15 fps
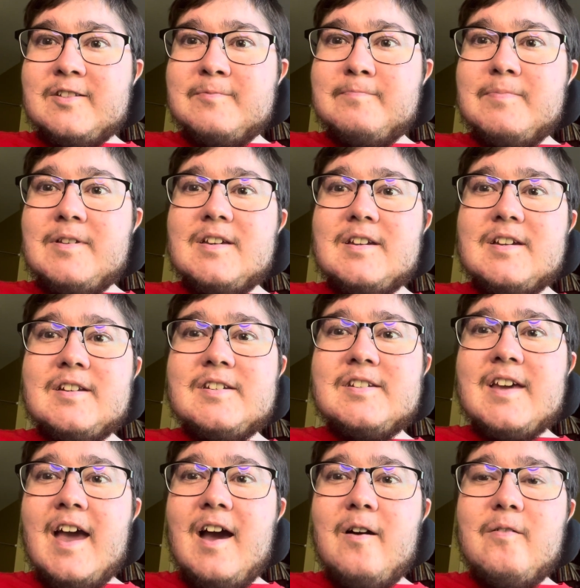being
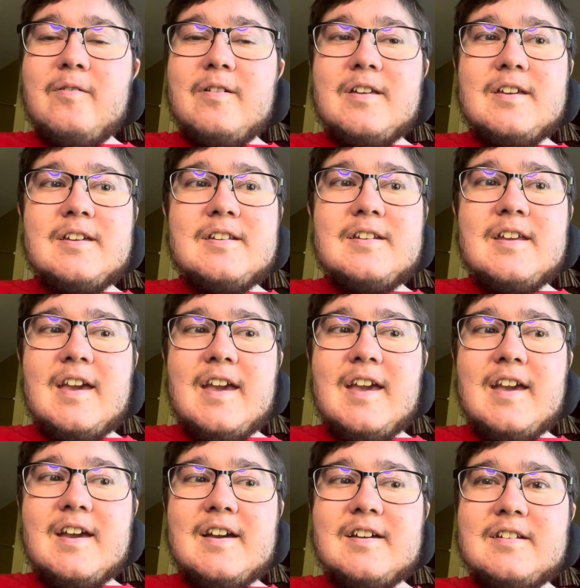doubted
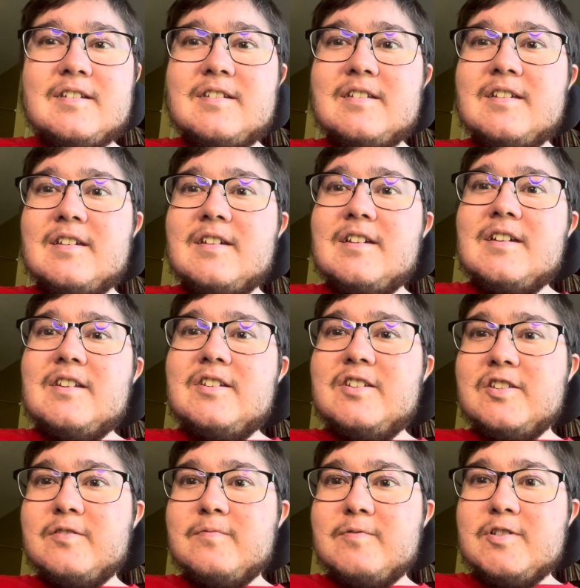and
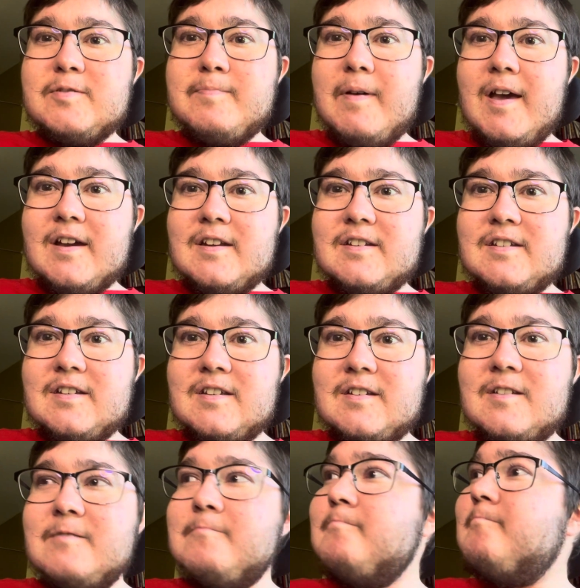
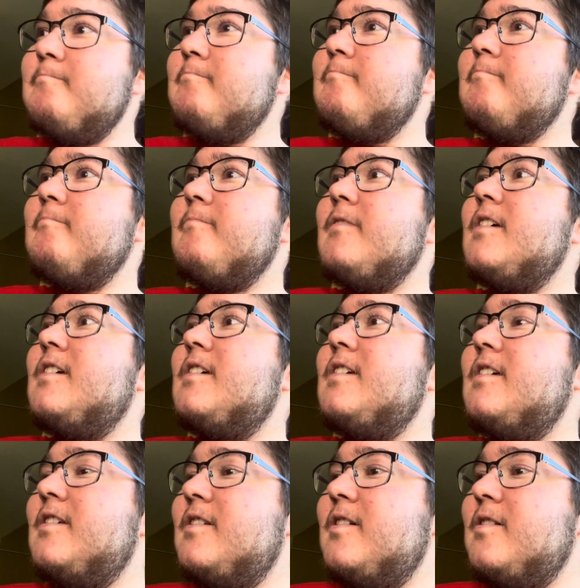disrespected,
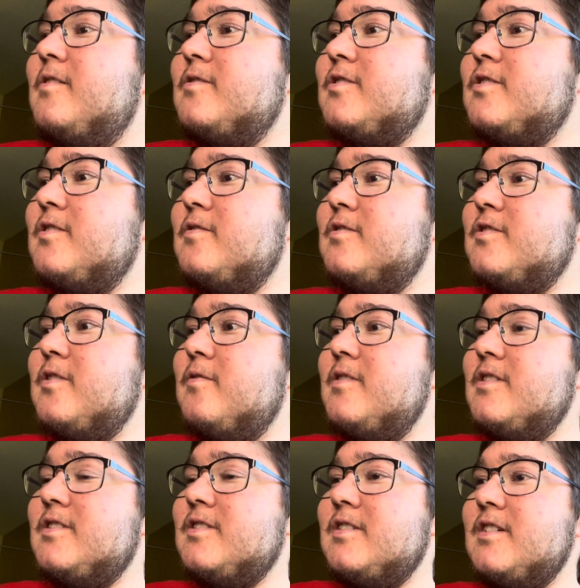you know. So
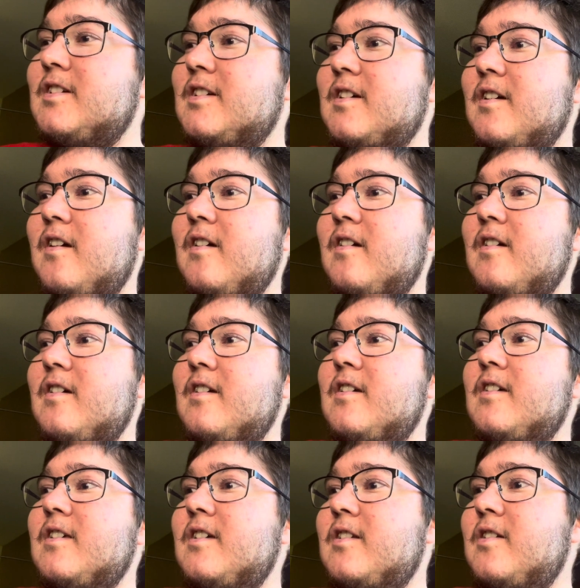this year,
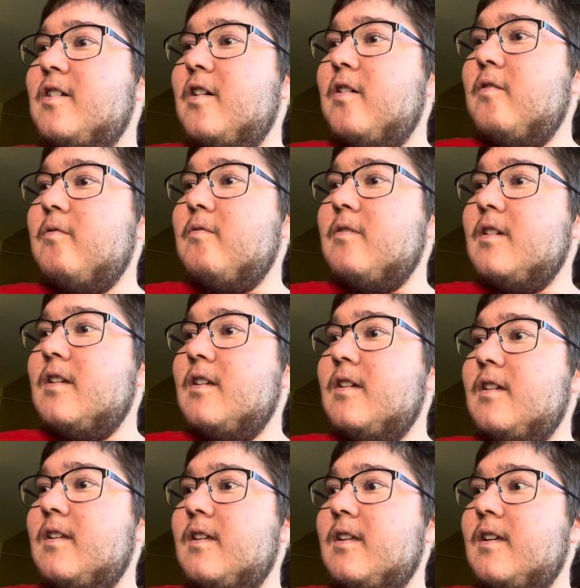you know,
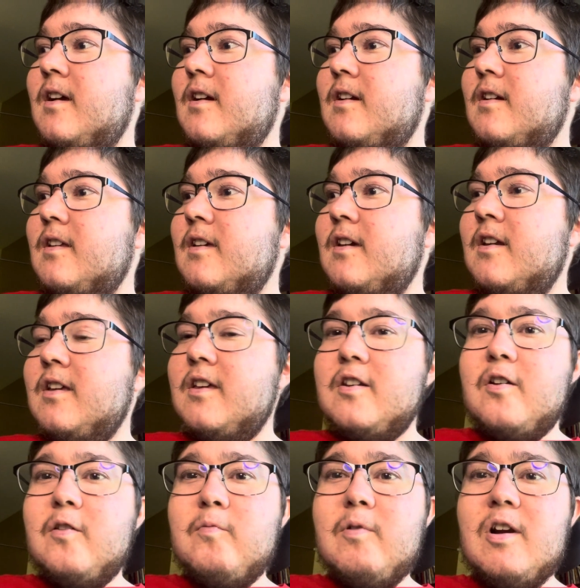you
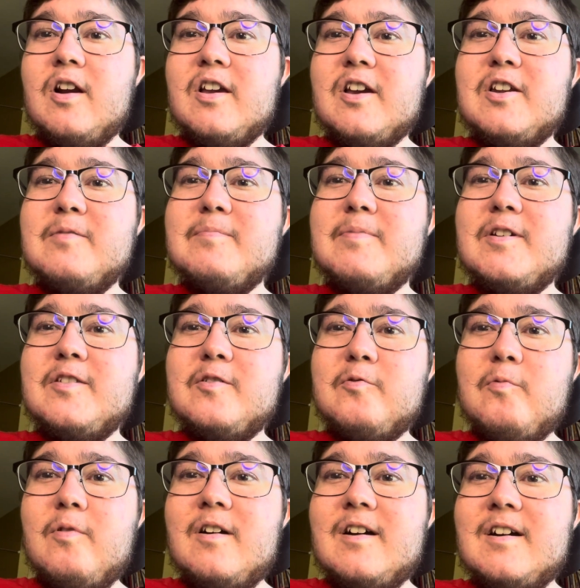know we're gonna be the
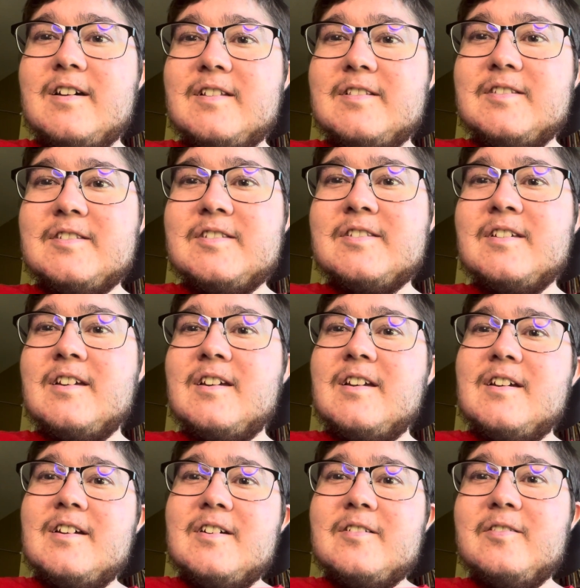ones
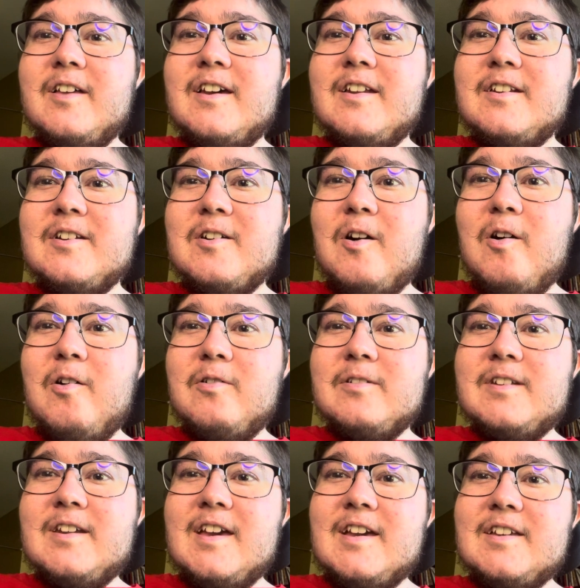letting all
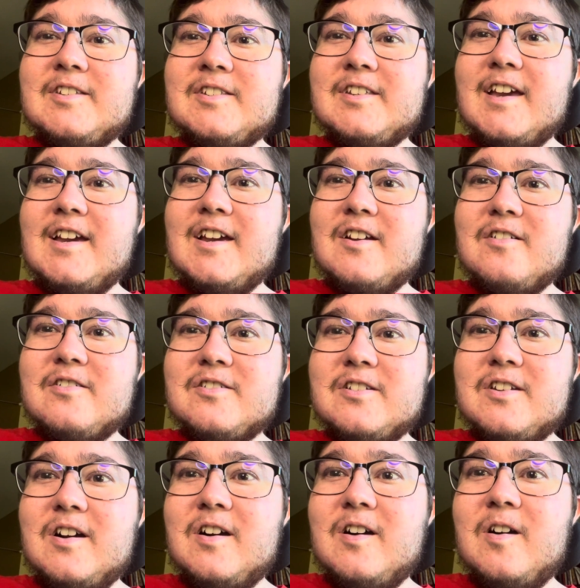naysayers
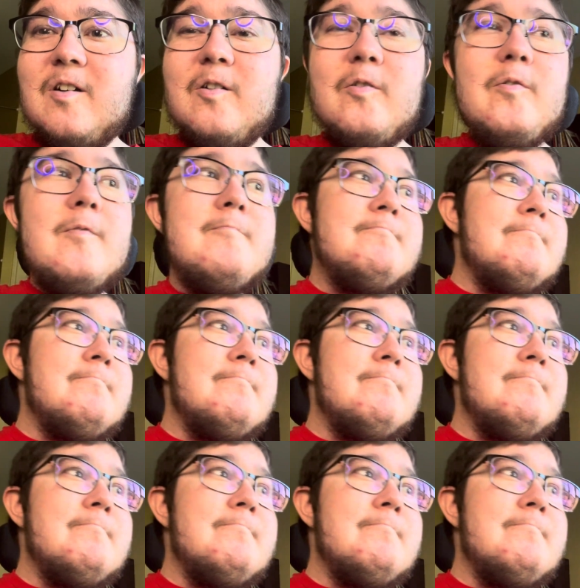know,